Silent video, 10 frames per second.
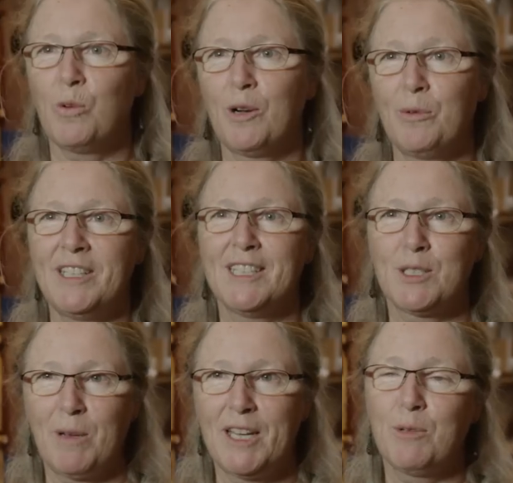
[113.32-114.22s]
where we
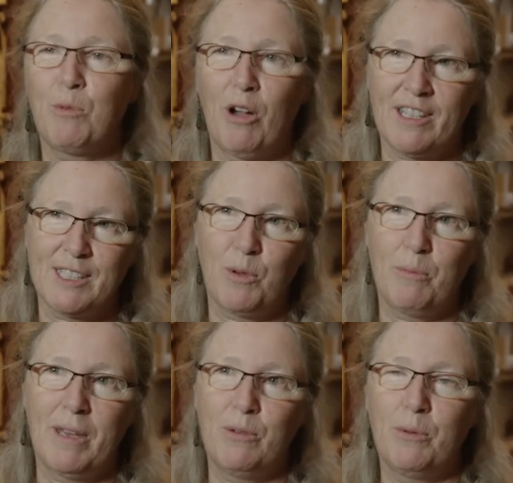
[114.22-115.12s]
display the products that we make.